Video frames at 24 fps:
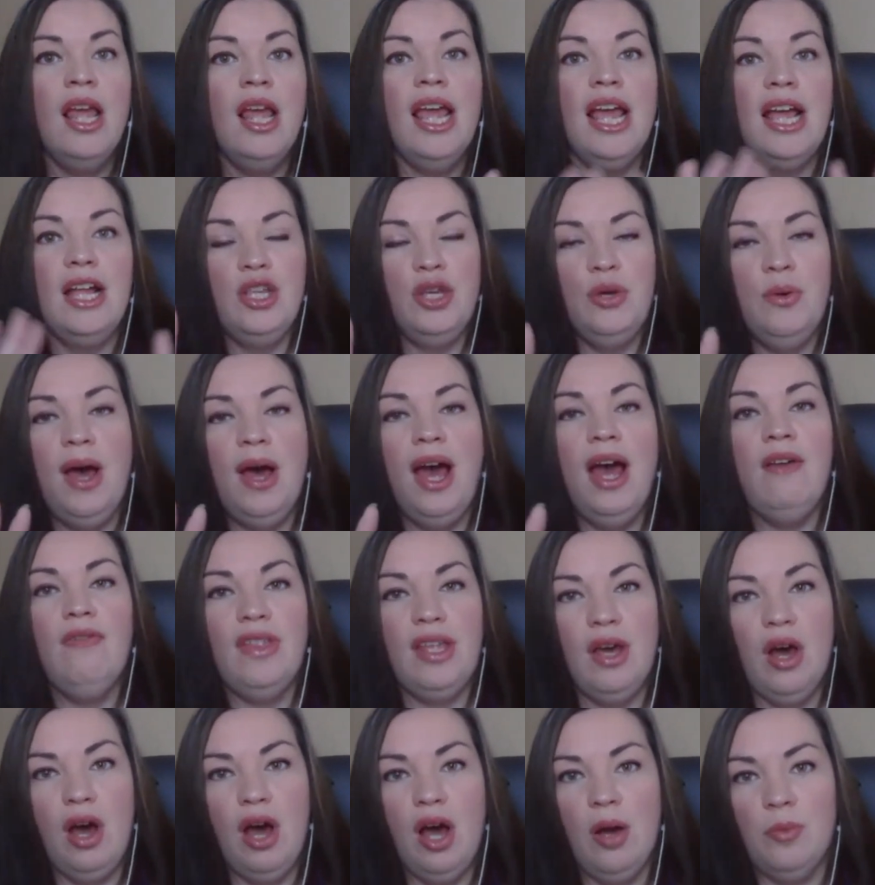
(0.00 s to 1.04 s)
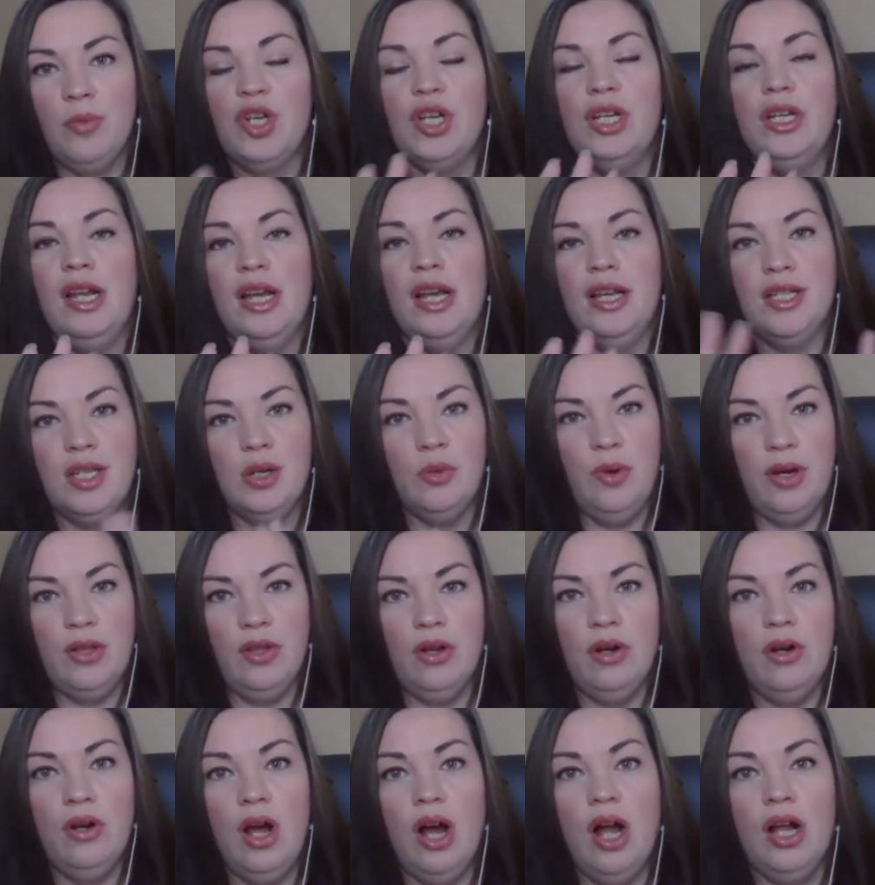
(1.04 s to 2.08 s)
And you have the option as to
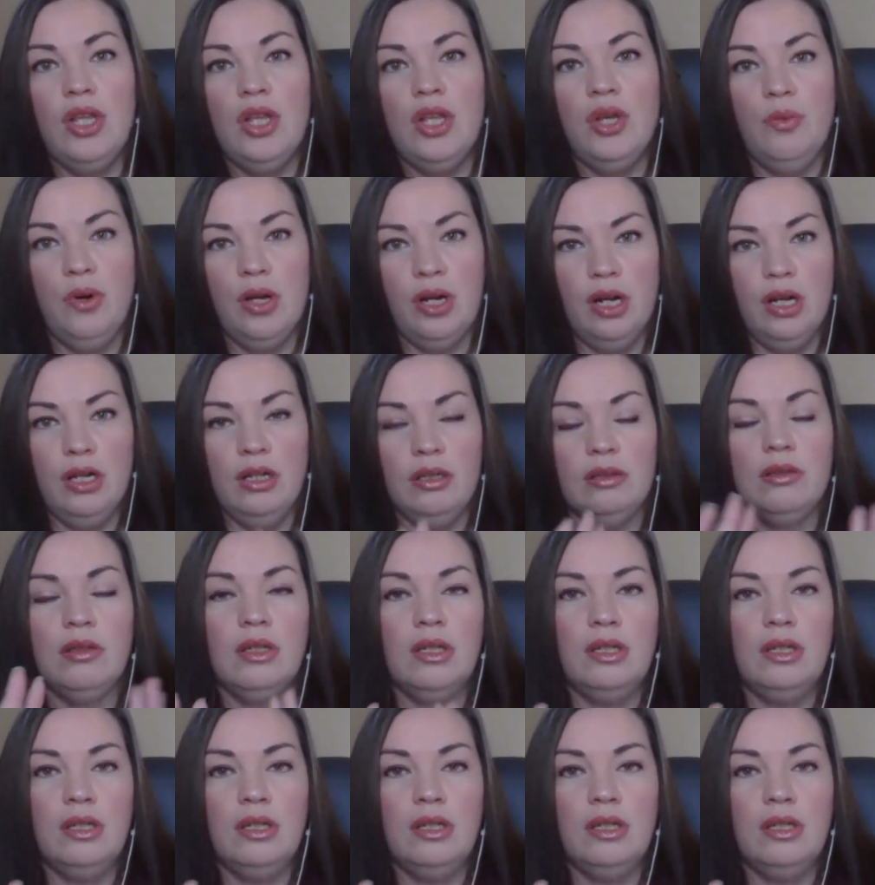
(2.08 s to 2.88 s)
whether or not you want to